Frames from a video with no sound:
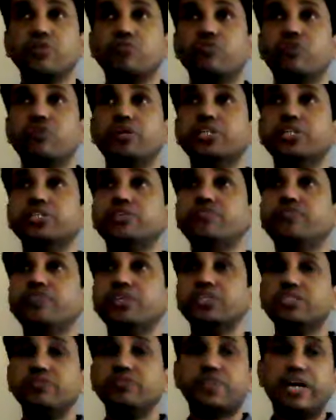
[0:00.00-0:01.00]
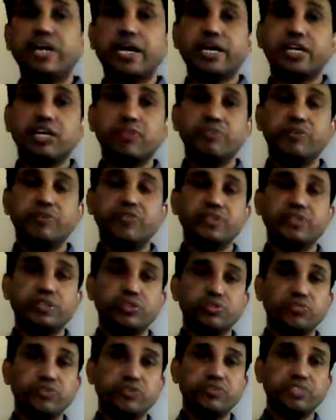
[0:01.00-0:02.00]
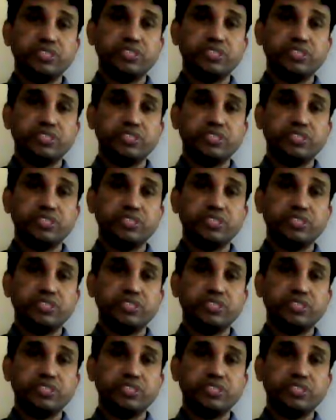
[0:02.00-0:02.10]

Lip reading: What is in phase? If the angle between the two waves